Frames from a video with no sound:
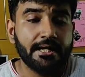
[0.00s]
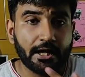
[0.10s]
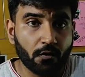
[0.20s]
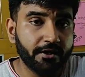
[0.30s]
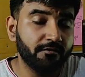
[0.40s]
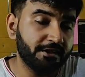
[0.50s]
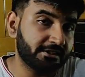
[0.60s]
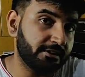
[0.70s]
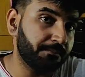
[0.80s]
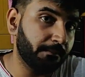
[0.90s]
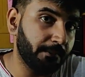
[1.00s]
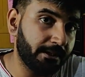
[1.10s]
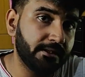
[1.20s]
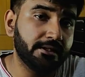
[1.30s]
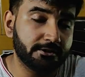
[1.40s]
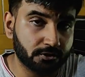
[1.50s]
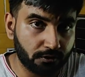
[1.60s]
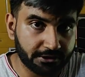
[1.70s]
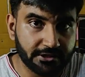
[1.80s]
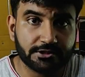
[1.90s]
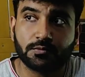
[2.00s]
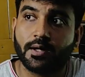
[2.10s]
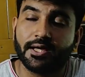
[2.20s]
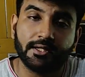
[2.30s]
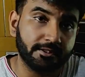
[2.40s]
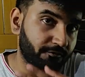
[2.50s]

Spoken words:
Now, he wasted public resources while